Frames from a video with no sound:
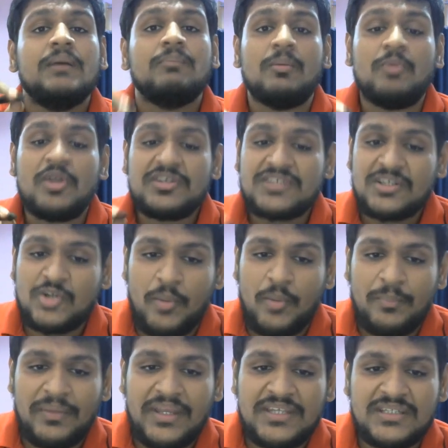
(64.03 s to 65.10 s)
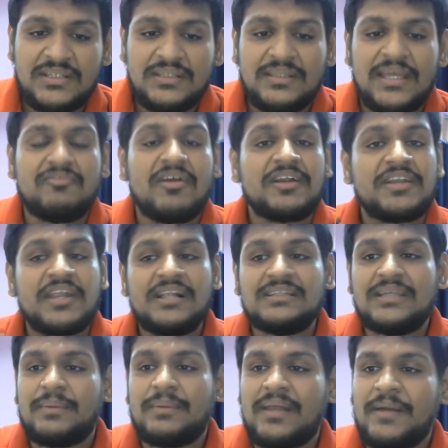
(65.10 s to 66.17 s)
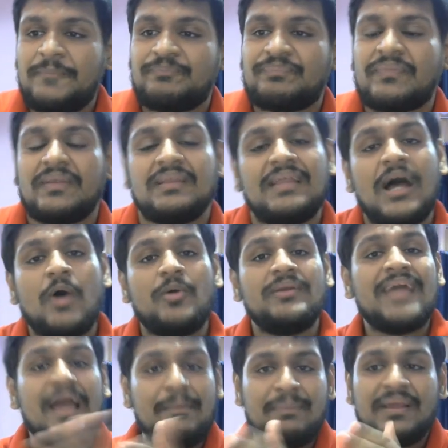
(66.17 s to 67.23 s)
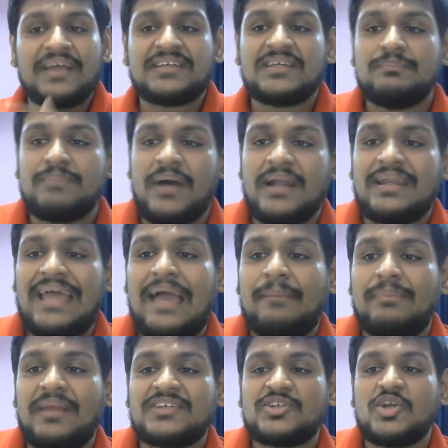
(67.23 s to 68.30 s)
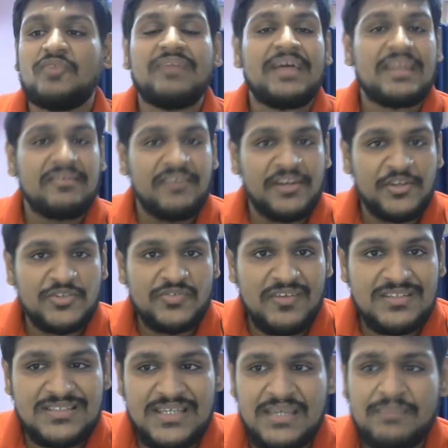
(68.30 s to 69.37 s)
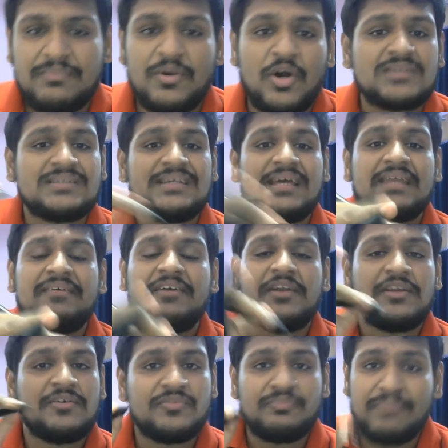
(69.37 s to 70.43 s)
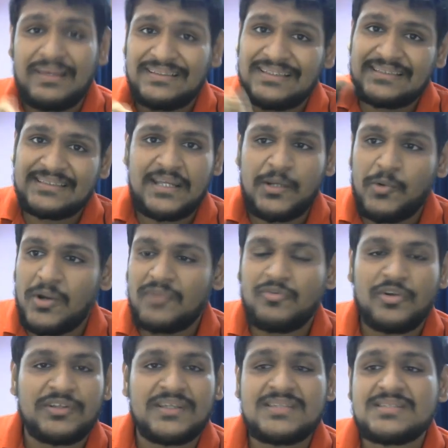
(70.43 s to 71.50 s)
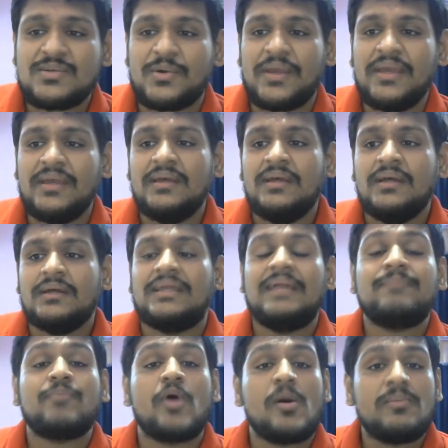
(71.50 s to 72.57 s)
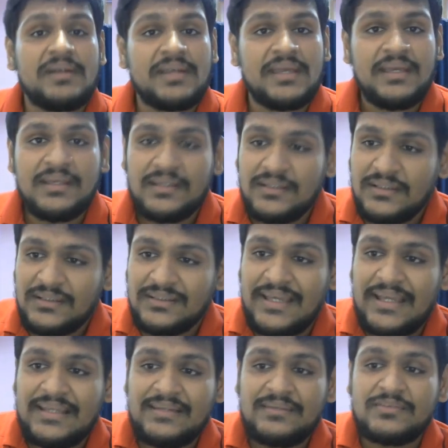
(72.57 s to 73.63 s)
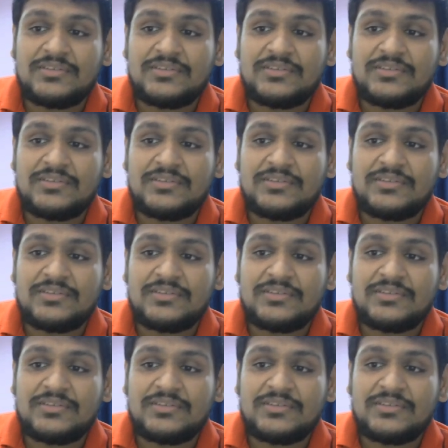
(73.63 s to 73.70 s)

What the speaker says: permutation, combination, then vector algebra. Now in the application part, application of derivatives we will see because derivative basics is required for this, okay. Then probability, then